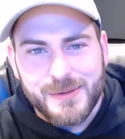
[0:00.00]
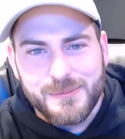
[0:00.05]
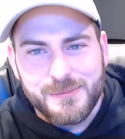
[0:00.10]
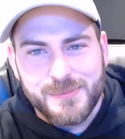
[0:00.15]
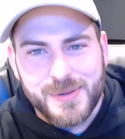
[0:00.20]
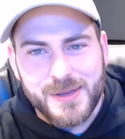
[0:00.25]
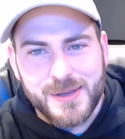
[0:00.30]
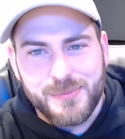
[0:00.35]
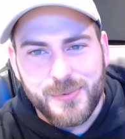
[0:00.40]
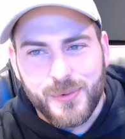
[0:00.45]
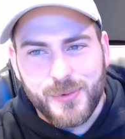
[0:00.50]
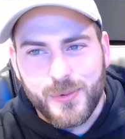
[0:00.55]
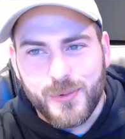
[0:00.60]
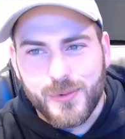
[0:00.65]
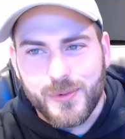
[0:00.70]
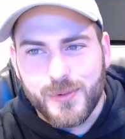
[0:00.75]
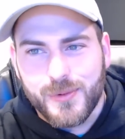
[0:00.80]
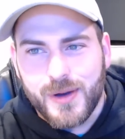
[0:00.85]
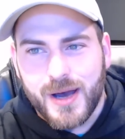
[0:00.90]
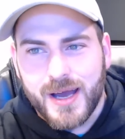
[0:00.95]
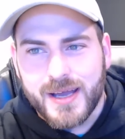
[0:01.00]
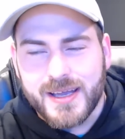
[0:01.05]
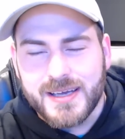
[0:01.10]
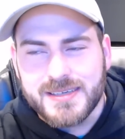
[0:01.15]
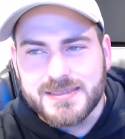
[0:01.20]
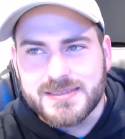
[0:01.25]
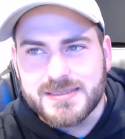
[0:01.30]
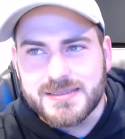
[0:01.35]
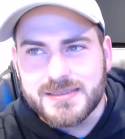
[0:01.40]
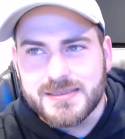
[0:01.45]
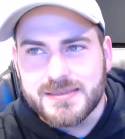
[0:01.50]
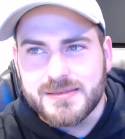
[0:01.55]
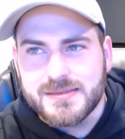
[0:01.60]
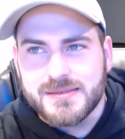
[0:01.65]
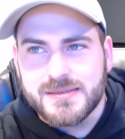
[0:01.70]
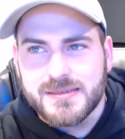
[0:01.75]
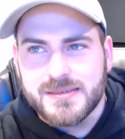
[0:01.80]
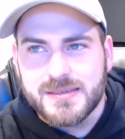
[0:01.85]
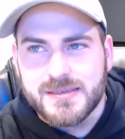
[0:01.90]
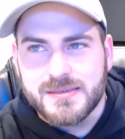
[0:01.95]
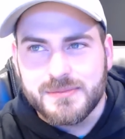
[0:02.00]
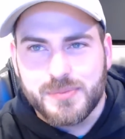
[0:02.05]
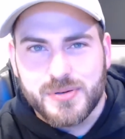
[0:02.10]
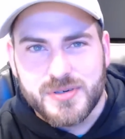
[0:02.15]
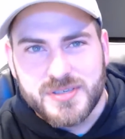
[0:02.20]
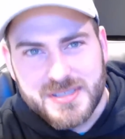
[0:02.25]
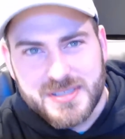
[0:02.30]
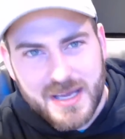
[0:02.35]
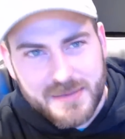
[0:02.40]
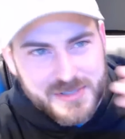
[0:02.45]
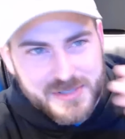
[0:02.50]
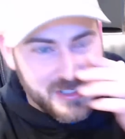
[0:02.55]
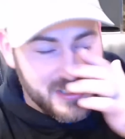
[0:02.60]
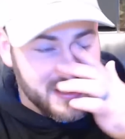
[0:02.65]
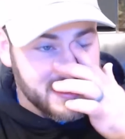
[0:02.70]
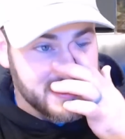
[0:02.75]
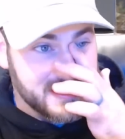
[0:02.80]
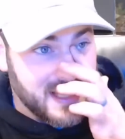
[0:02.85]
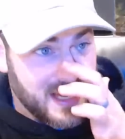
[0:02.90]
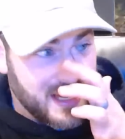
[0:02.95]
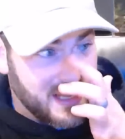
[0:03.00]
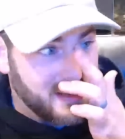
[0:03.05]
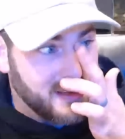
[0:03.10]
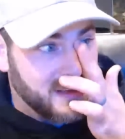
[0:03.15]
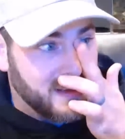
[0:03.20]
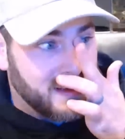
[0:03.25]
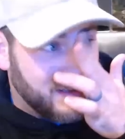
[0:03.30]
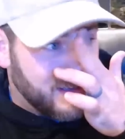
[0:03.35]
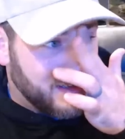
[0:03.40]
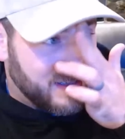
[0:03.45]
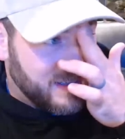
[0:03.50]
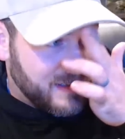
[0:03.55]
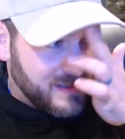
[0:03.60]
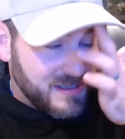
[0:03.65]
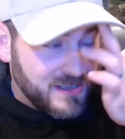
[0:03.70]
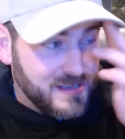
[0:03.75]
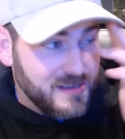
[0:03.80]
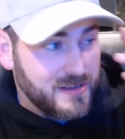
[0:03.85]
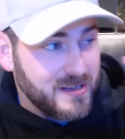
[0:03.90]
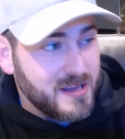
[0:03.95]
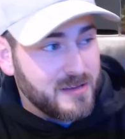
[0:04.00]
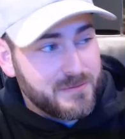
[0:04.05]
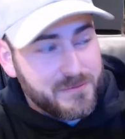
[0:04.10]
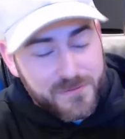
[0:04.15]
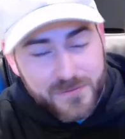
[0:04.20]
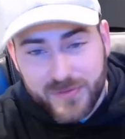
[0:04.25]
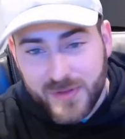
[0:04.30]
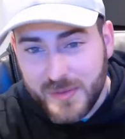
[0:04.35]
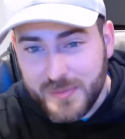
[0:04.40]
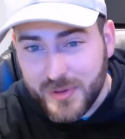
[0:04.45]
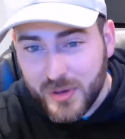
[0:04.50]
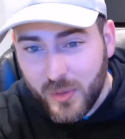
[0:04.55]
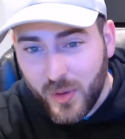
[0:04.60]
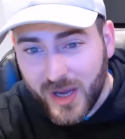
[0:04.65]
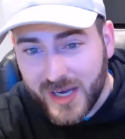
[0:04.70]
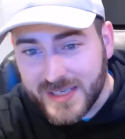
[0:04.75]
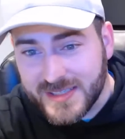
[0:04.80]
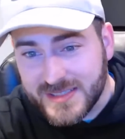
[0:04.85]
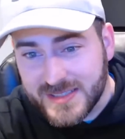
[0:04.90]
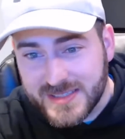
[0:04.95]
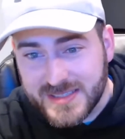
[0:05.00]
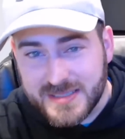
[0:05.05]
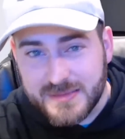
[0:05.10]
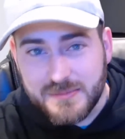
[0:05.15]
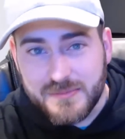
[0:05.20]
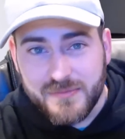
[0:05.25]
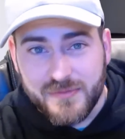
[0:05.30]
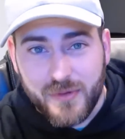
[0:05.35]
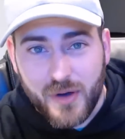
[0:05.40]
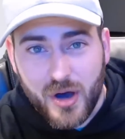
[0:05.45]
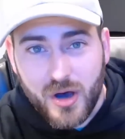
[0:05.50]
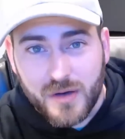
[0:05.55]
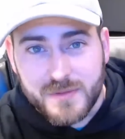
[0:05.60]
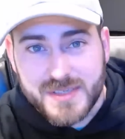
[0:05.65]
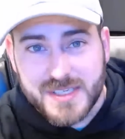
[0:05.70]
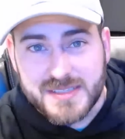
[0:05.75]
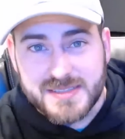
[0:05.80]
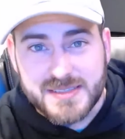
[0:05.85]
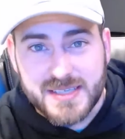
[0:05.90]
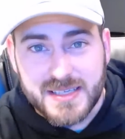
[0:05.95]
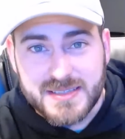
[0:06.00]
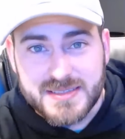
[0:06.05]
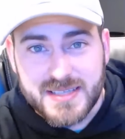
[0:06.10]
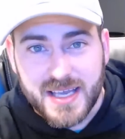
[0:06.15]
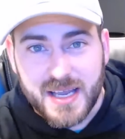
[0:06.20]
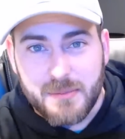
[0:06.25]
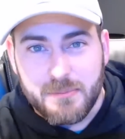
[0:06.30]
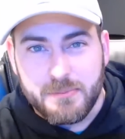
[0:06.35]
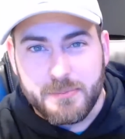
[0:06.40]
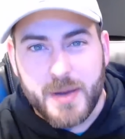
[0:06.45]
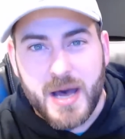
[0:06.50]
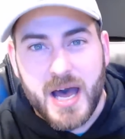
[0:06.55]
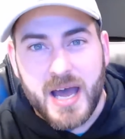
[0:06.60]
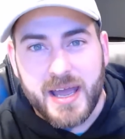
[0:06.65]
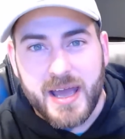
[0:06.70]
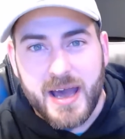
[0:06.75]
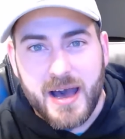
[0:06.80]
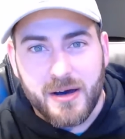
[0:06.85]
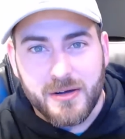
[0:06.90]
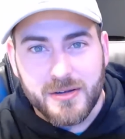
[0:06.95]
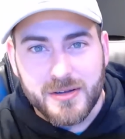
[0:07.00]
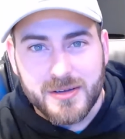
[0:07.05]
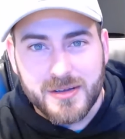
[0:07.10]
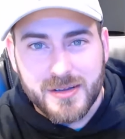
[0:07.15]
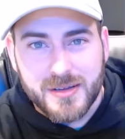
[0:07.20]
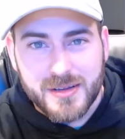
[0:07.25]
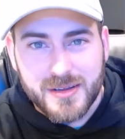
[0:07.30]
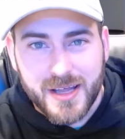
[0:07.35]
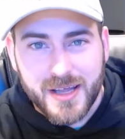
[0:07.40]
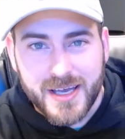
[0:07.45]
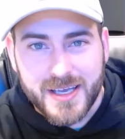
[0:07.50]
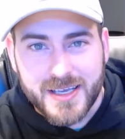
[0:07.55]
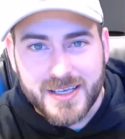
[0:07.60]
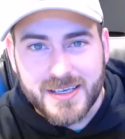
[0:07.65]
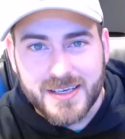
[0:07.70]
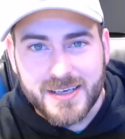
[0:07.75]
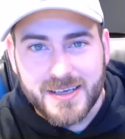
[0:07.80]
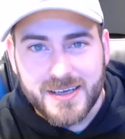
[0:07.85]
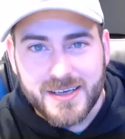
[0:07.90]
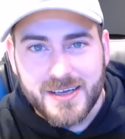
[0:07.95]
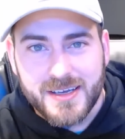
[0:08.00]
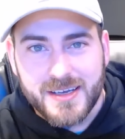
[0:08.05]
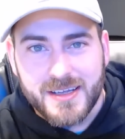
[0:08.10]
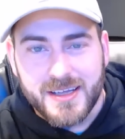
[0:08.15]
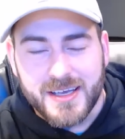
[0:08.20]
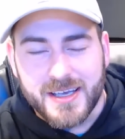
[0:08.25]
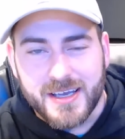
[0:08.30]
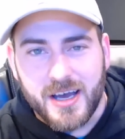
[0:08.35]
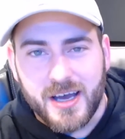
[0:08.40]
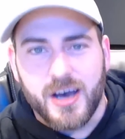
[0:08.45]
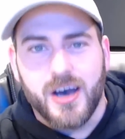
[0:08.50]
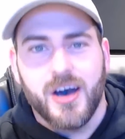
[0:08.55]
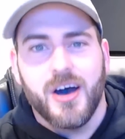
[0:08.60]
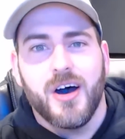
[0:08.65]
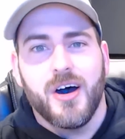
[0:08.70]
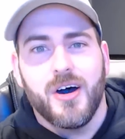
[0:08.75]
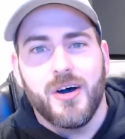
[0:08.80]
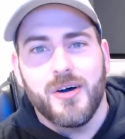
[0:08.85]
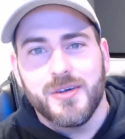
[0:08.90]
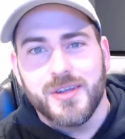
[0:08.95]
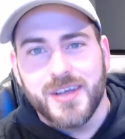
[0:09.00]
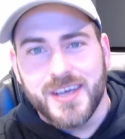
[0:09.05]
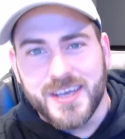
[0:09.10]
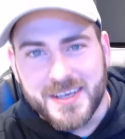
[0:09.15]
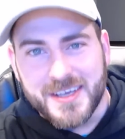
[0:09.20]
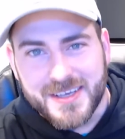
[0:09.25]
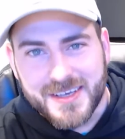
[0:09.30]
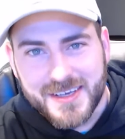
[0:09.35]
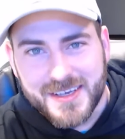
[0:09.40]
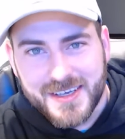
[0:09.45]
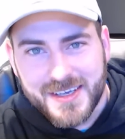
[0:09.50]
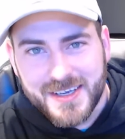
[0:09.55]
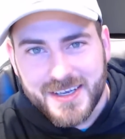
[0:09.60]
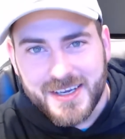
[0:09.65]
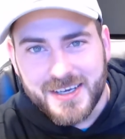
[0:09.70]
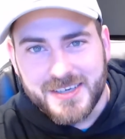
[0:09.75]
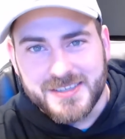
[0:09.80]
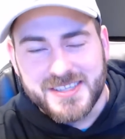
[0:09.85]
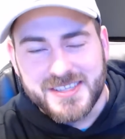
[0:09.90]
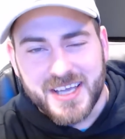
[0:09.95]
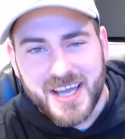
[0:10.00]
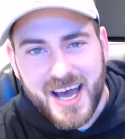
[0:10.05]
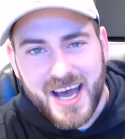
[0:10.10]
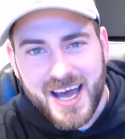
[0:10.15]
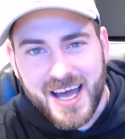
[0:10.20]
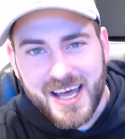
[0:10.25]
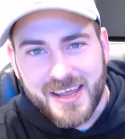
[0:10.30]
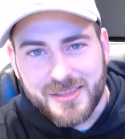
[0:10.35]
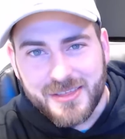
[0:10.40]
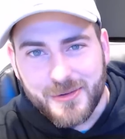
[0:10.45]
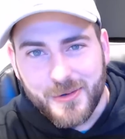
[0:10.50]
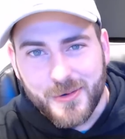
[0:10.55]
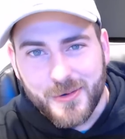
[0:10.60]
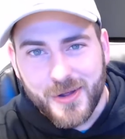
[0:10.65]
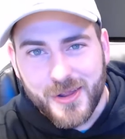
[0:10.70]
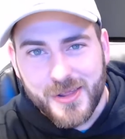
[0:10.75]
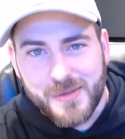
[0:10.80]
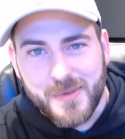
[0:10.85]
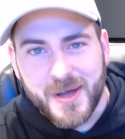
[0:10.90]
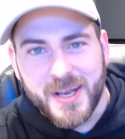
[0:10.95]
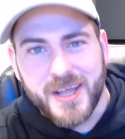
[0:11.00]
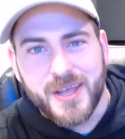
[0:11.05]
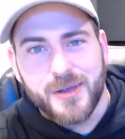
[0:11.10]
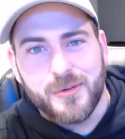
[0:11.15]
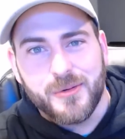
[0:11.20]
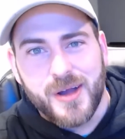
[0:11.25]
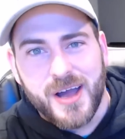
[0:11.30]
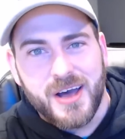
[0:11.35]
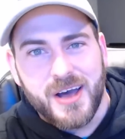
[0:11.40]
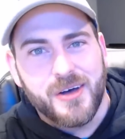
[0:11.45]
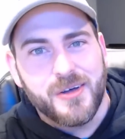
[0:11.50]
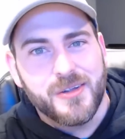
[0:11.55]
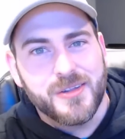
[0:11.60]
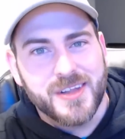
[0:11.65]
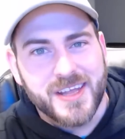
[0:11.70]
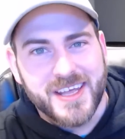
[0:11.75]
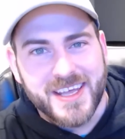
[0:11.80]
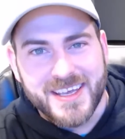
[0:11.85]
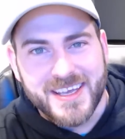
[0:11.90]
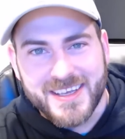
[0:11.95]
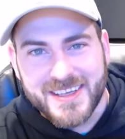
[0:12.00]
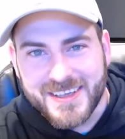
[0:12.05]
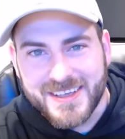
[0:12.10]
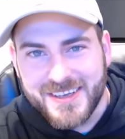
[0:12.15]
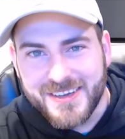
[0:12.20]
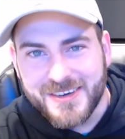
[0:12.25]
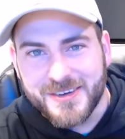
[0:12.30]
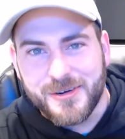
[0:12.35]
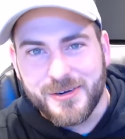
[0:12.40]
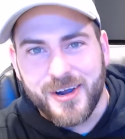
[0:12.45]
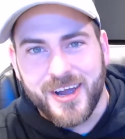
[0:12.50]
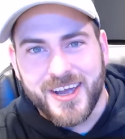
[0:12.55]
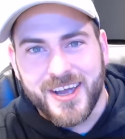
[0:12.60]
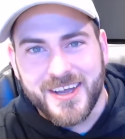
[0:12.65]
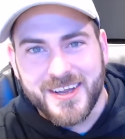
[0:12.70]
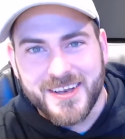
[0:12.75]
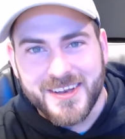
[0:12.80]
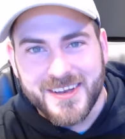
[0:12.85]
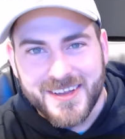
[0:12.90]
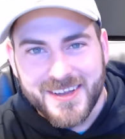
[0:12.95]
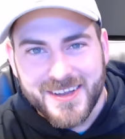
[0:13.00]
people, I guess the perception is that if Flip Aquatics is involved, it's like a buyout. Like, oh, like here's the guy throwing all the money around, like, great.